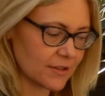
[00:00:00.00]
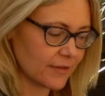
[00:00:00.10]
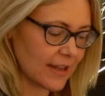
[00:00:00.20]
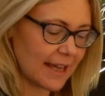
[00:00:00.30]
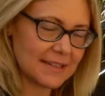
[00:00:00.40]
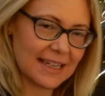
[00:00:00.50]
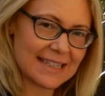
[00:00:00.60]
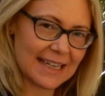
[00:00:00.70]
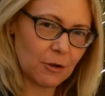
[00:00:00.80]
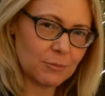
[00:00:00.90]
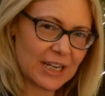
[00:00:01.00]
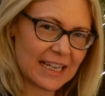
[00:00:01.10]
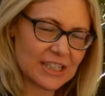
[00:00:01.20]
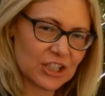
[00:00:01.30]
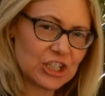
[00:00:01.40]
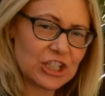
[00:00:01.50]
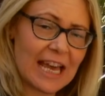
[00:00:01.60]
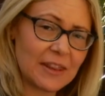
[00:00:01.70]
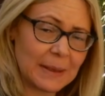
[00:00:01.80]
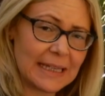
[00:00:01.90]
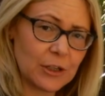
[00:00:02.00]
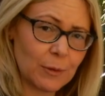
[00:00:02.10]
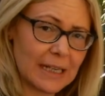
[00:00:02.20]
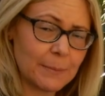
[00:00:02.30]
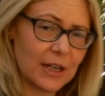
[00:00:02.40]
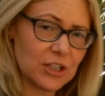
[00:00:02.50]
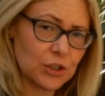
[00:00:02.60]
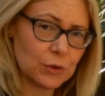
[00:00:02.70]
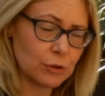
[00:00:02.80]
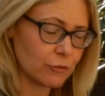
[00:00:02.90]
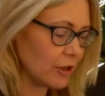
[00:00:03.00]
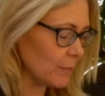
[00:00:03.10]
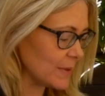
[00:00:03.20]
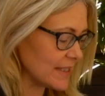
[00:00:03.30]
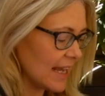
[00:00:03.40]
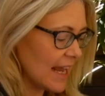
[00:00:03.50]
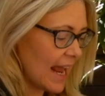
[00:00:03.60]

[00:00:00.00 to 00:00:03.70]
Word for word: so count out 10 objects and share them equally by two groups,